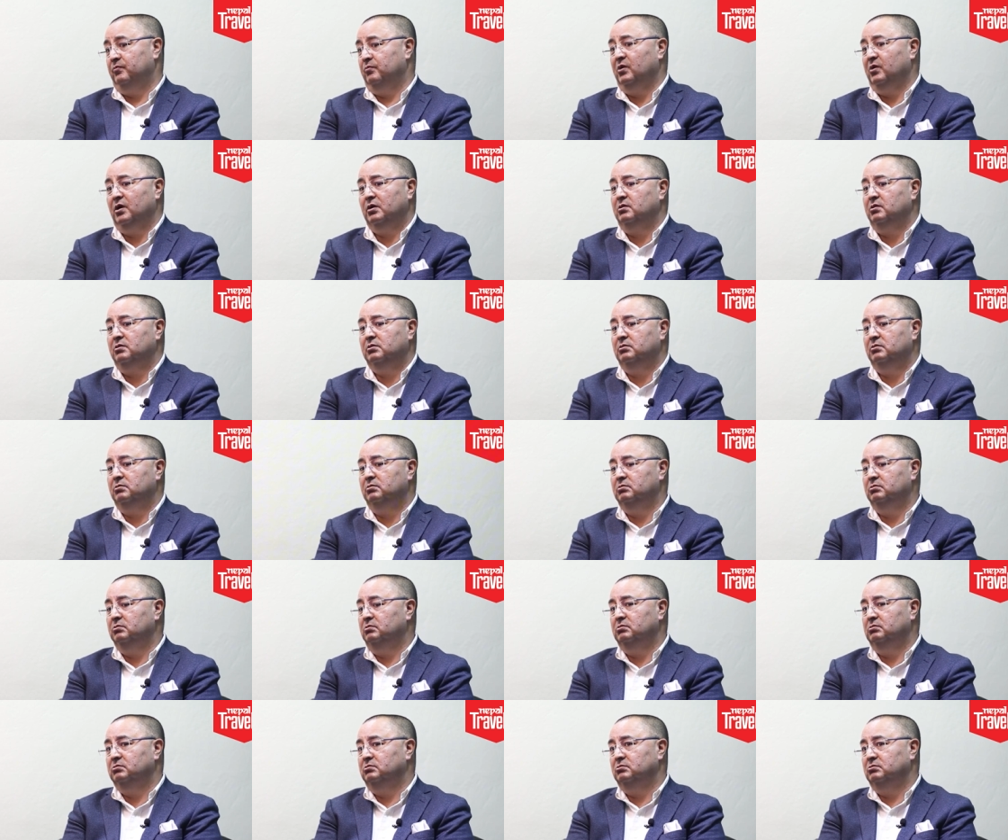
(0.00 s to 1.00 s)
But
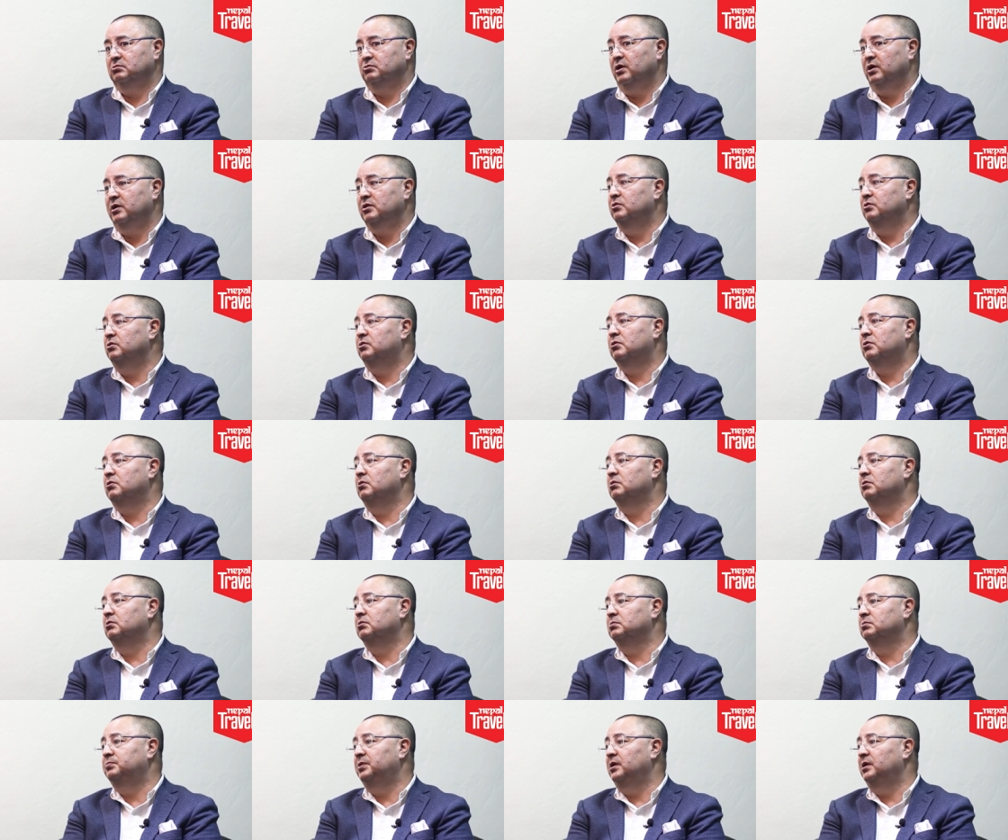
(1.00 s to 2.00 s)
when you
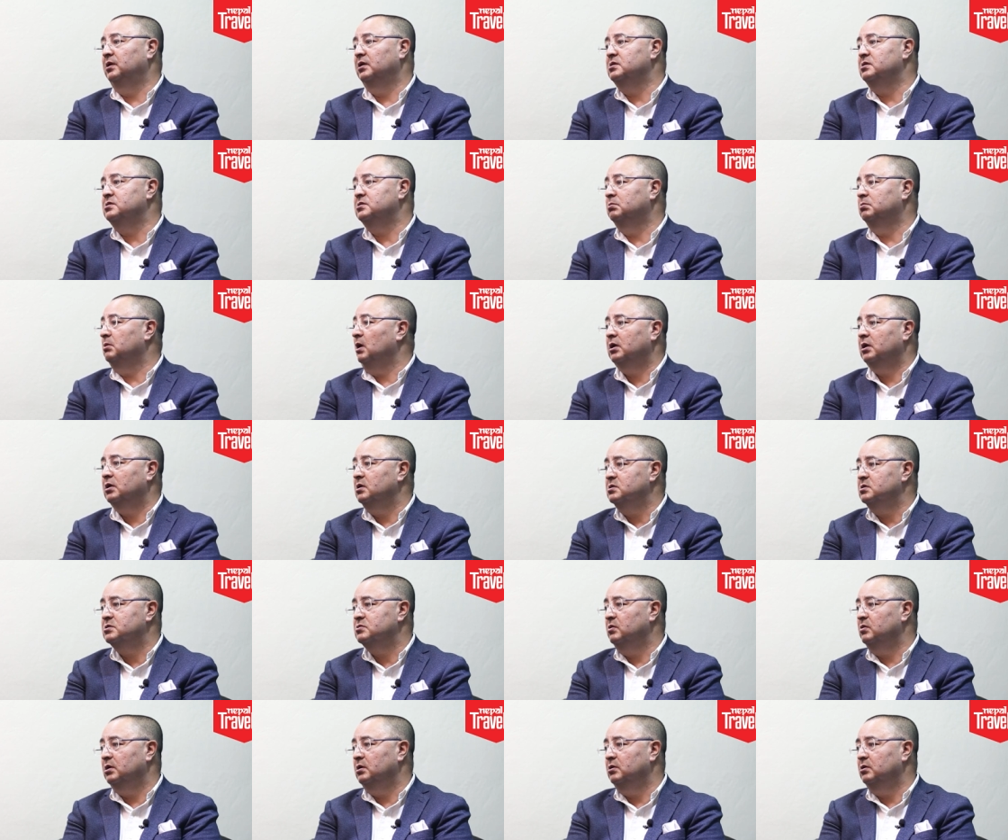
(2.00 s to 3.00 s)
throw peanuts,
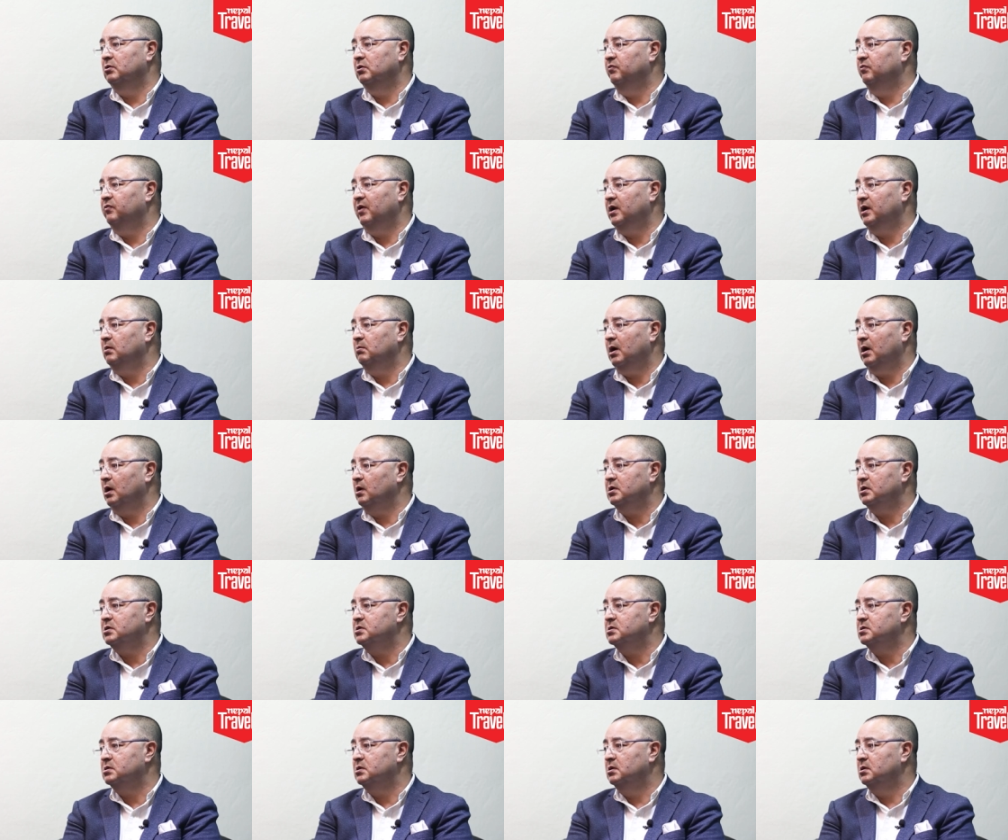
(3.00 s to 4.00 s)
monkeys will, you'll find
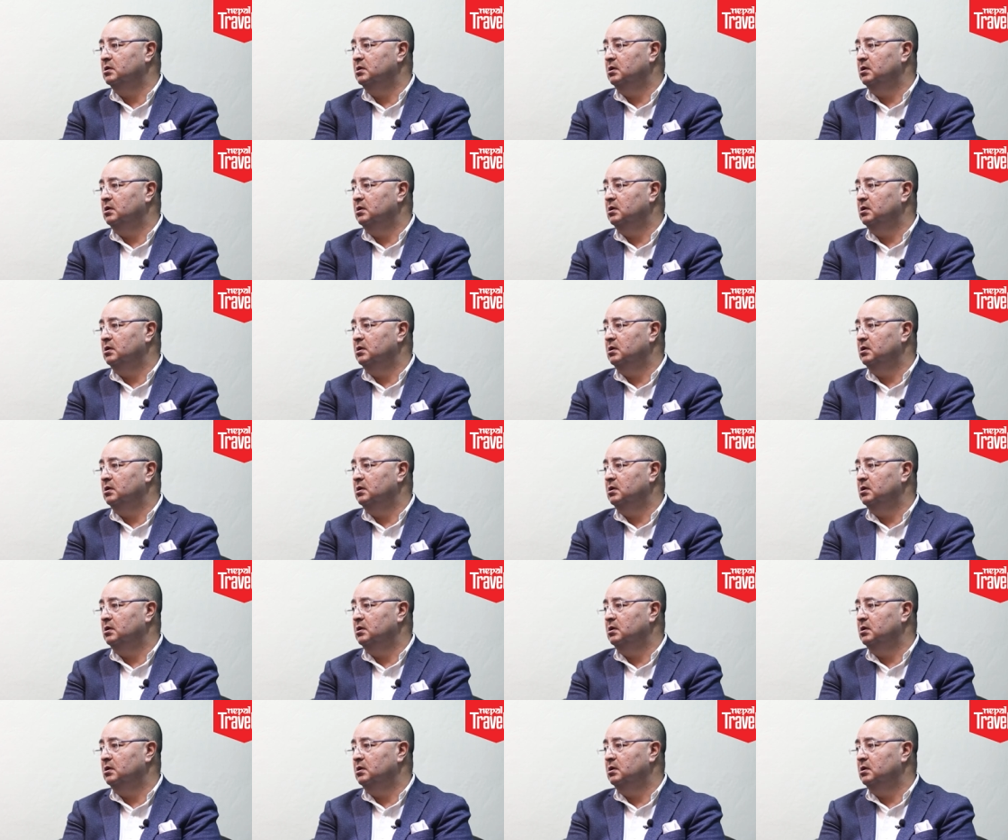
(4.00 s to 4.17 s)
monkeys.